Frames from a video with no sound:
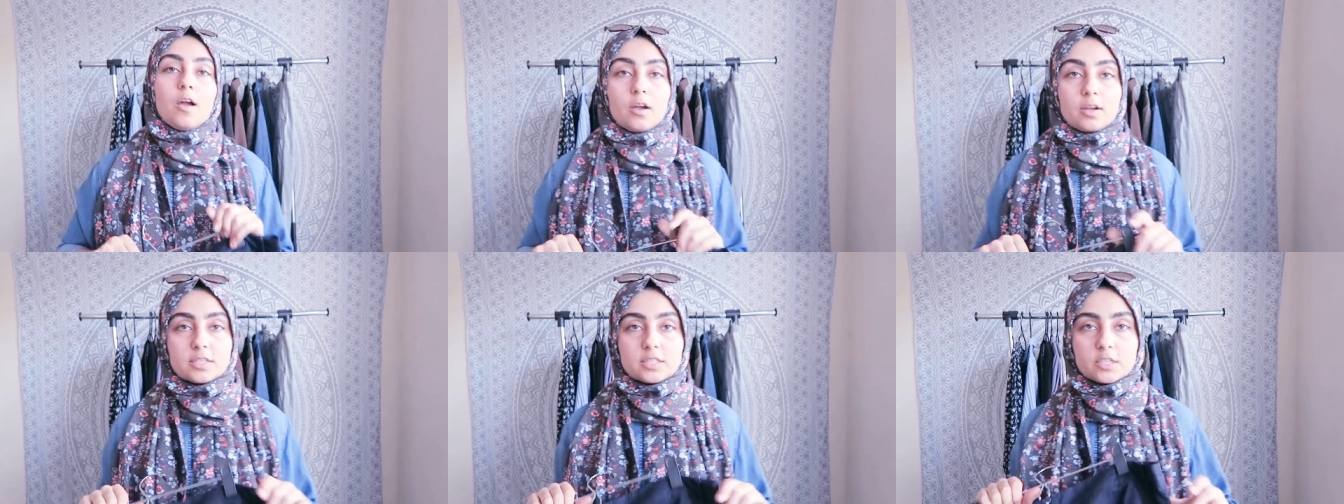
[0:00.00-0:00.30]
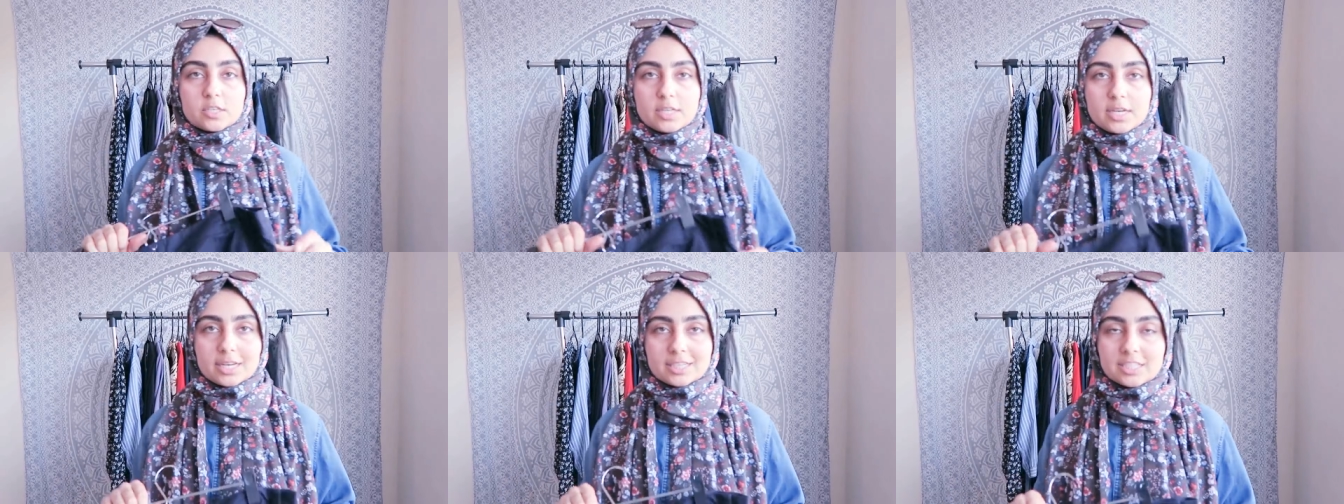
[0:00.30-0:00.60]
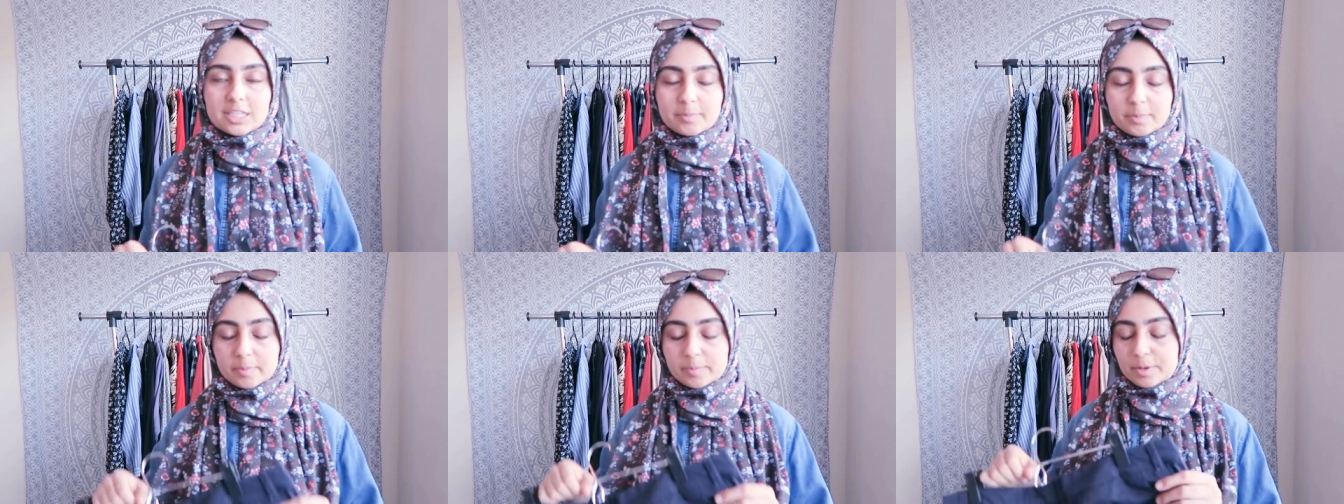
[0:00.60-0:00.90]
Okay, so the
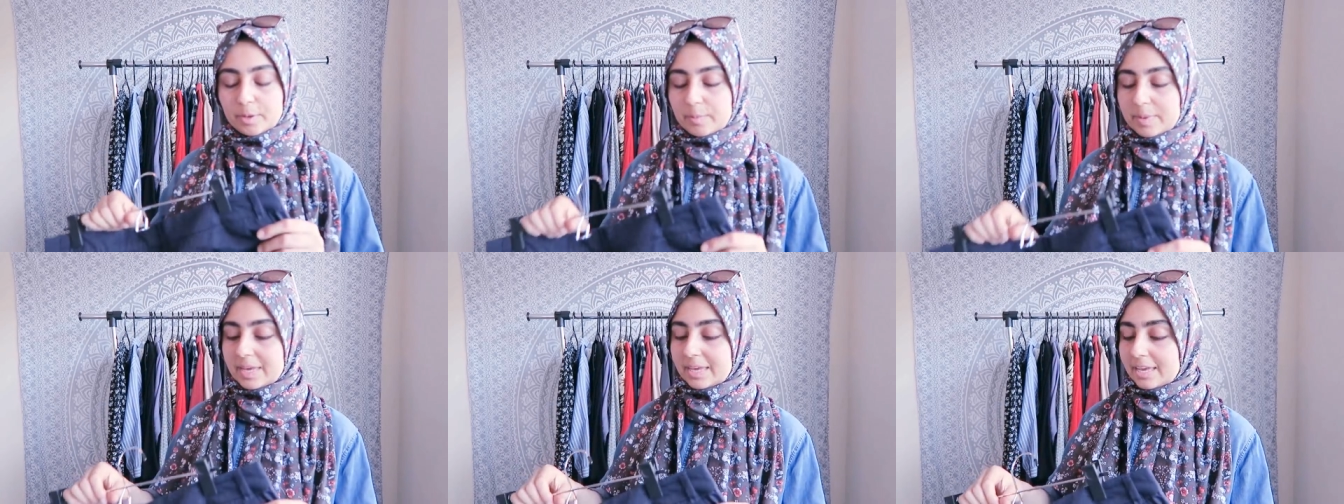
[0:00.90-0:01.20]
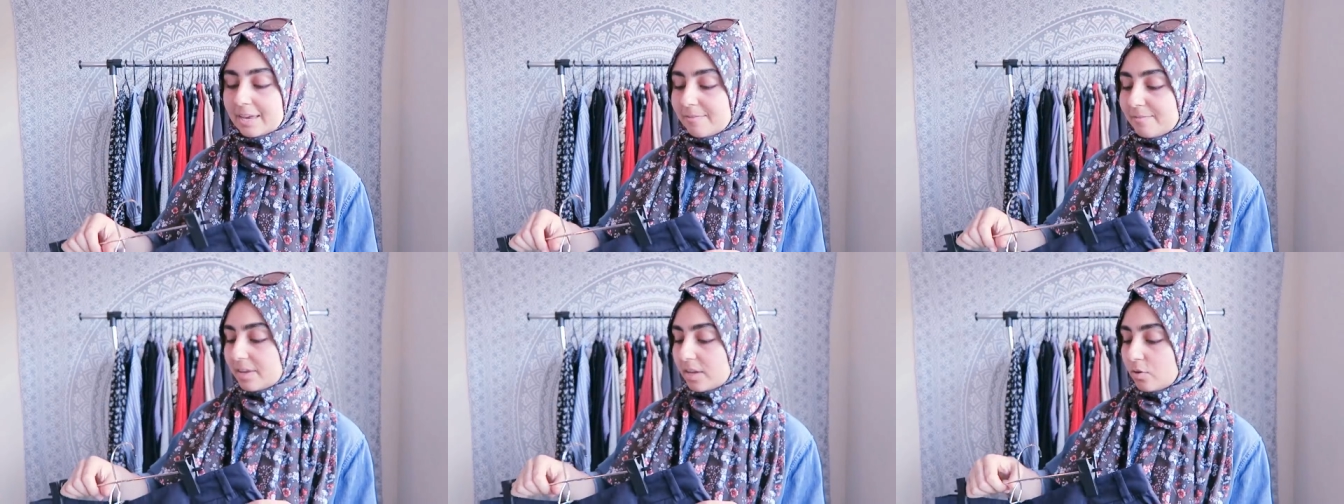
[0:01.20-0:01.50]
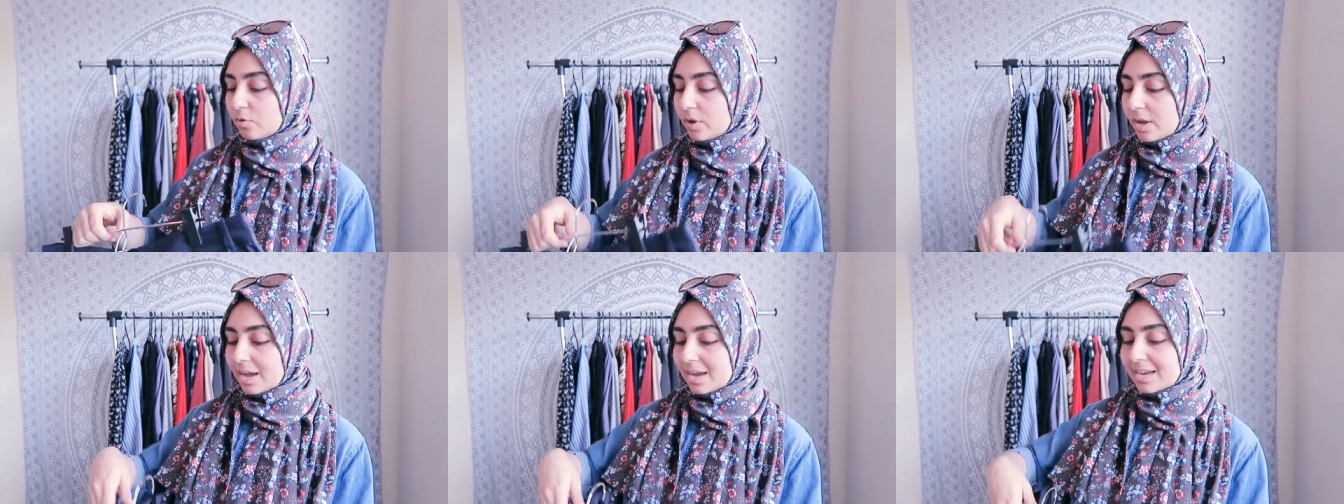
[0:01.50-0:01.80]
next tip I'm going to be giving
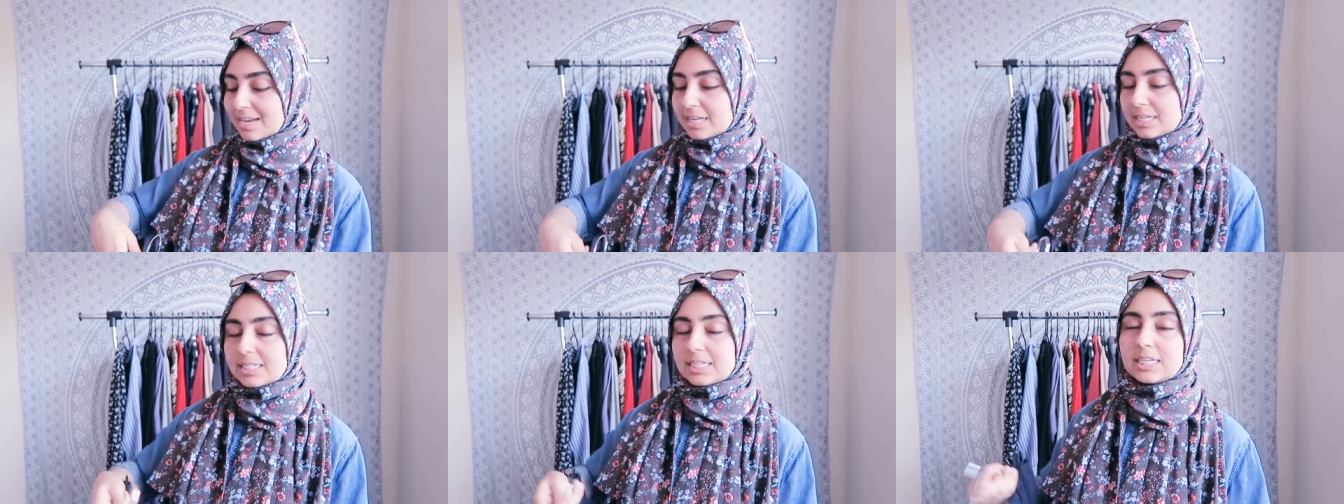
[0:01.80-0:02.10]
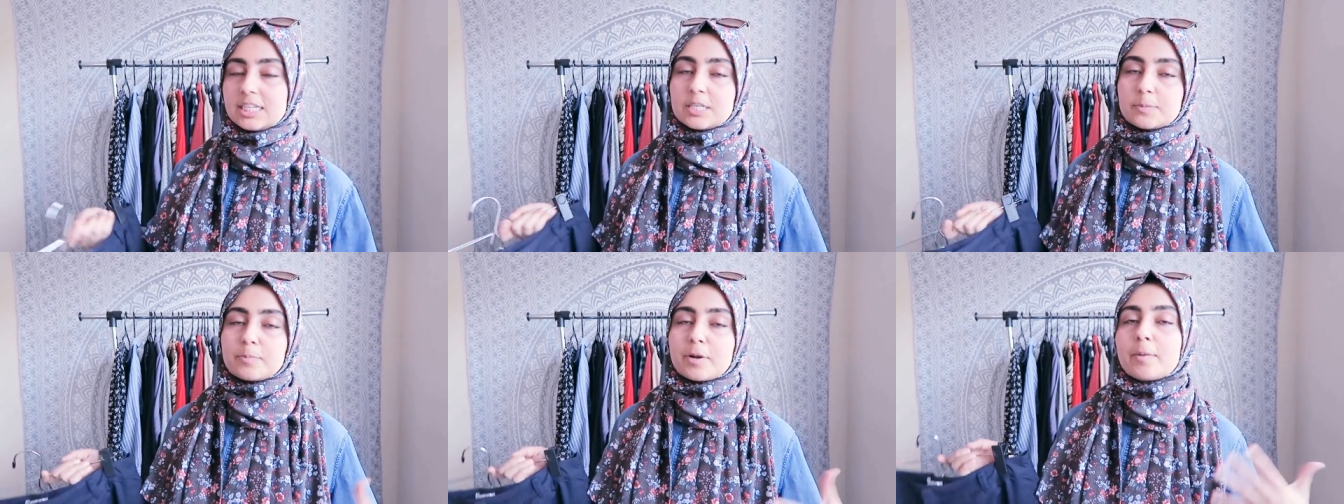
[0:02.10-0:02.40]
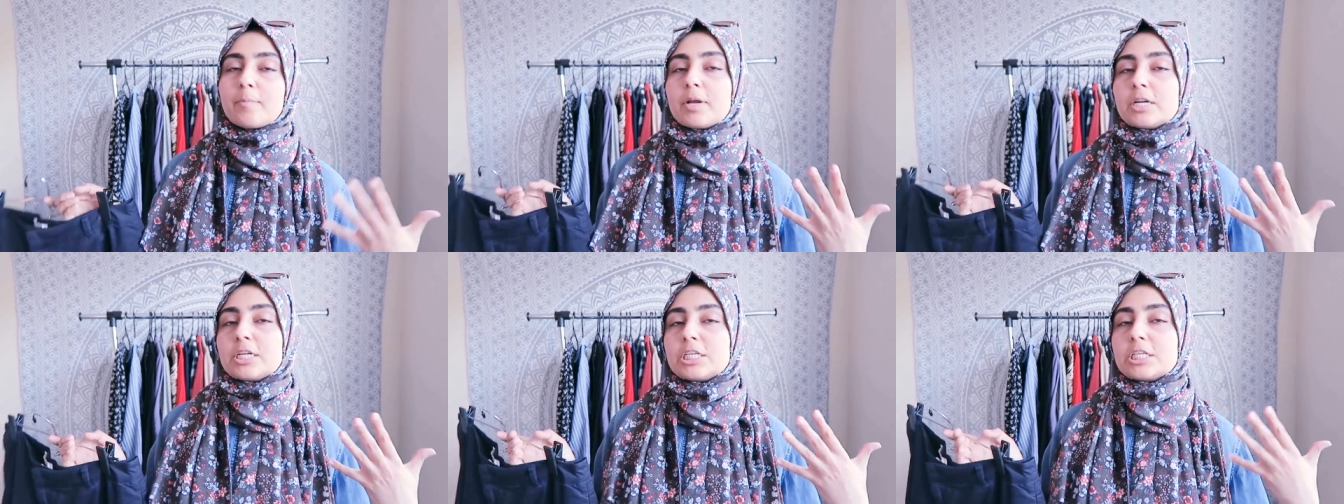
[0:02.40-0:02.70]
you guys, and it's
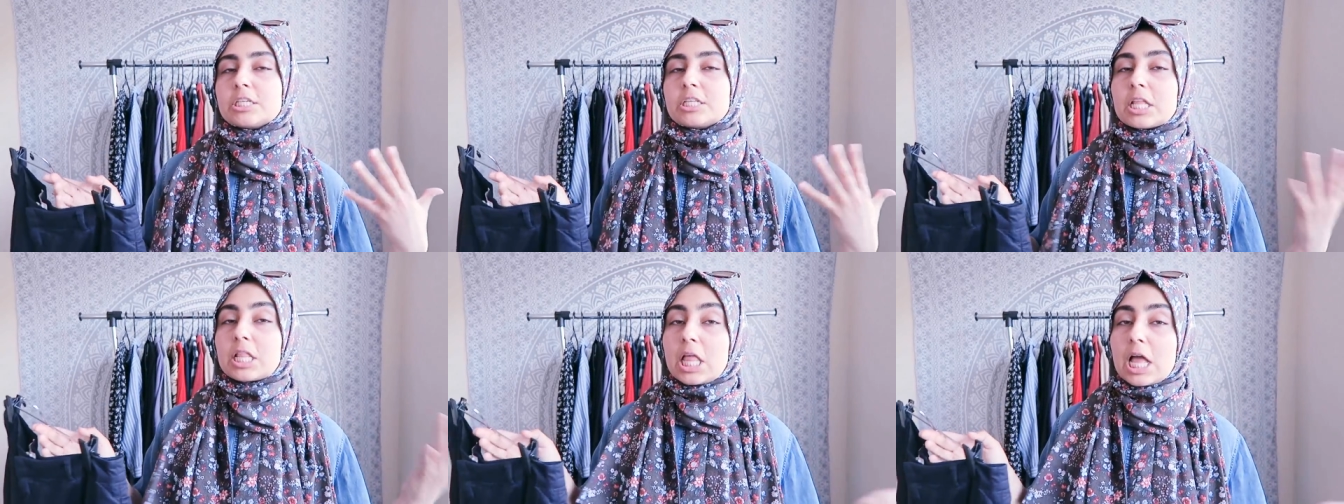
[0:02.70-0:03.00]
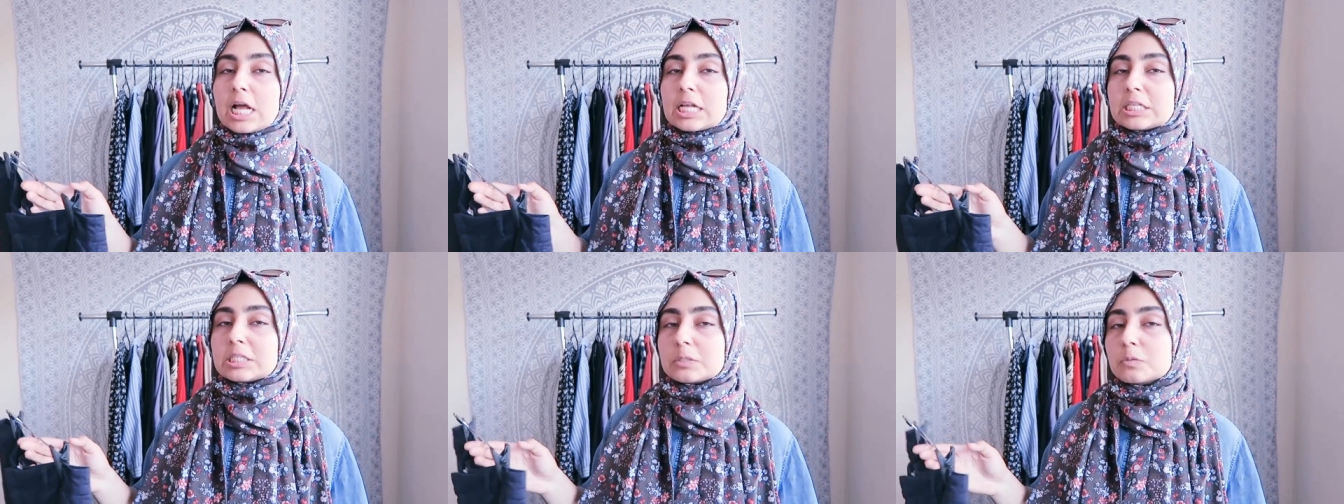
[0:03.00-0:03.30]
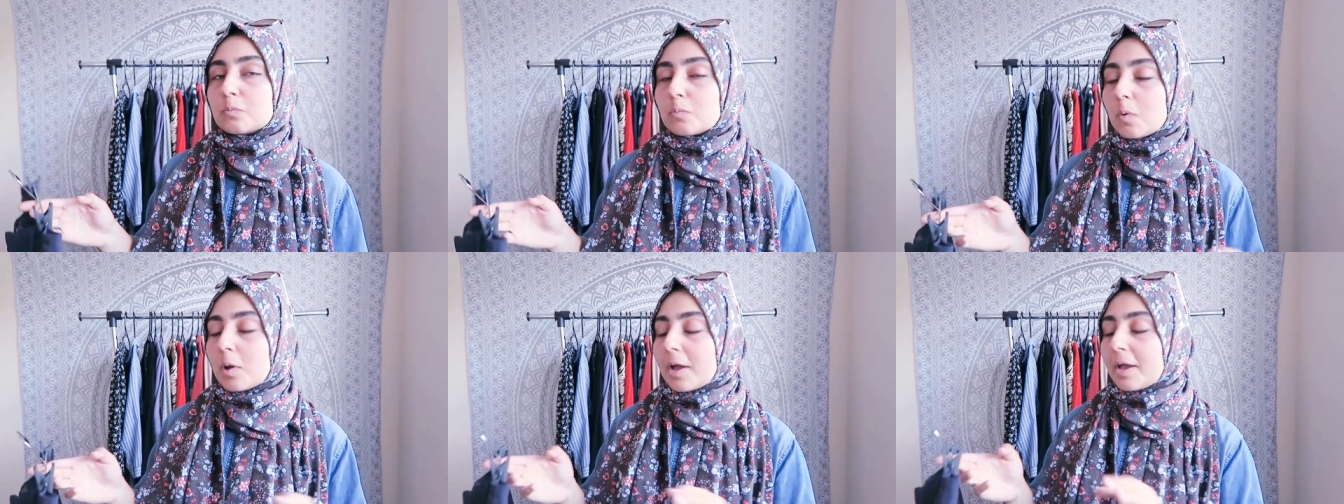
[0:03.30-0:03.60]
pretty much the
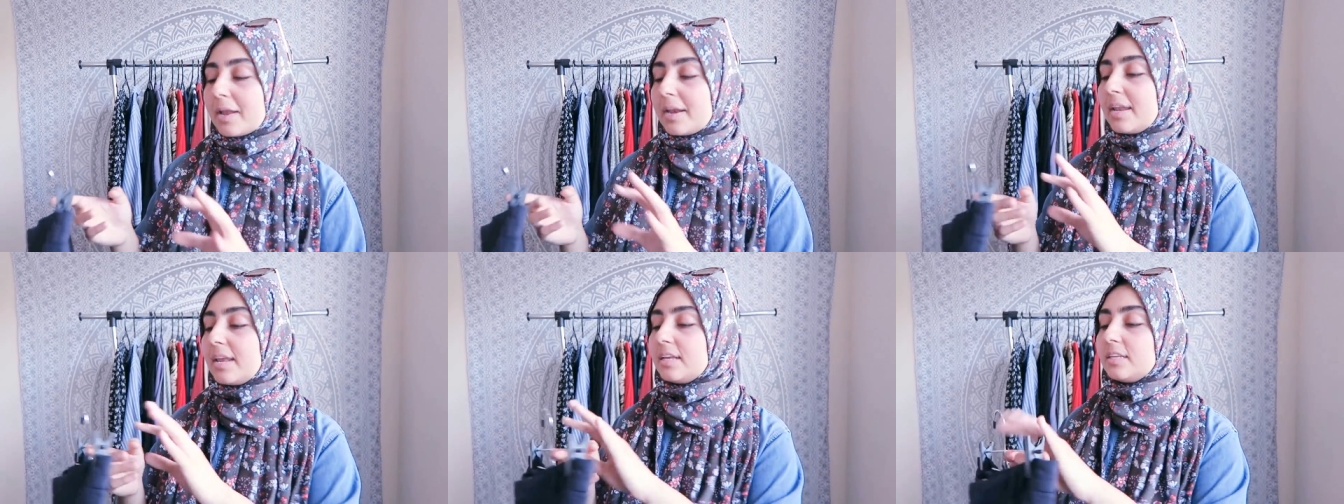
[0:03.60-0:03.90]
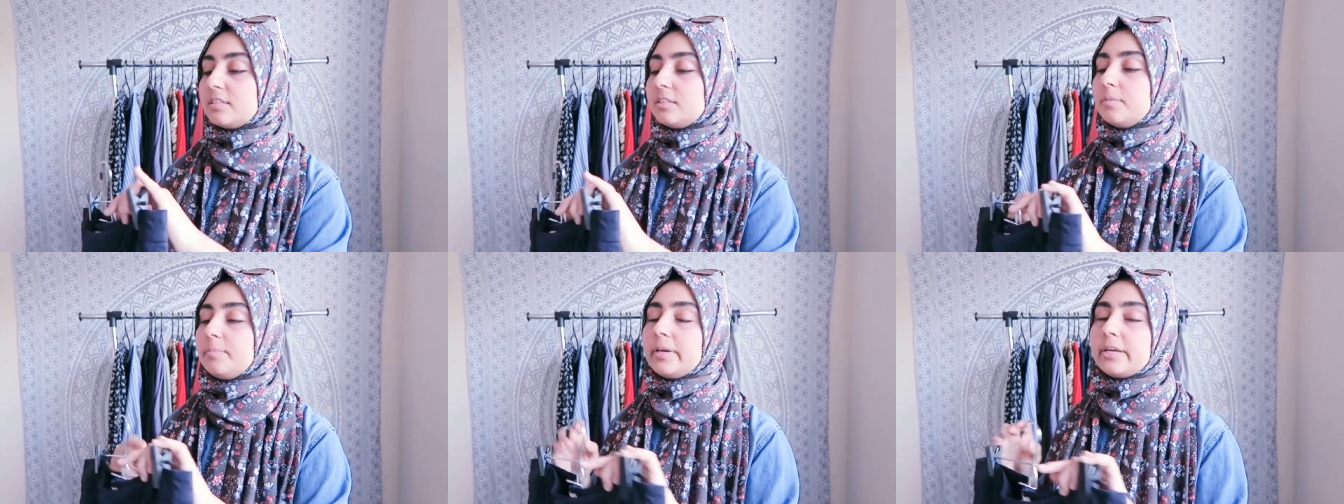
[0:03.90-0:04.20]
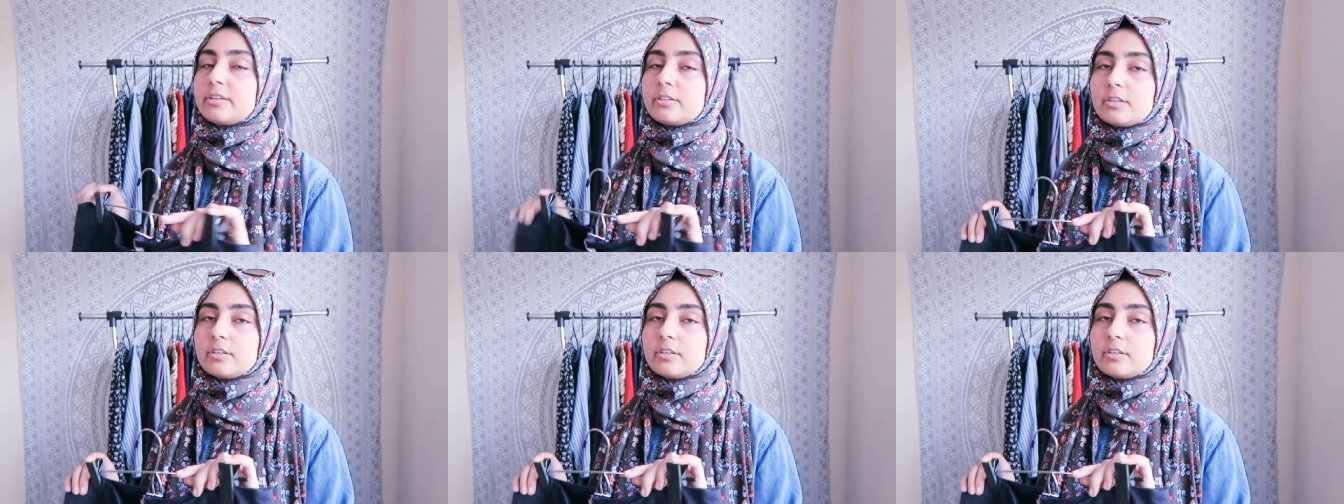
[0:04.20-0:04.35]
last one, is to make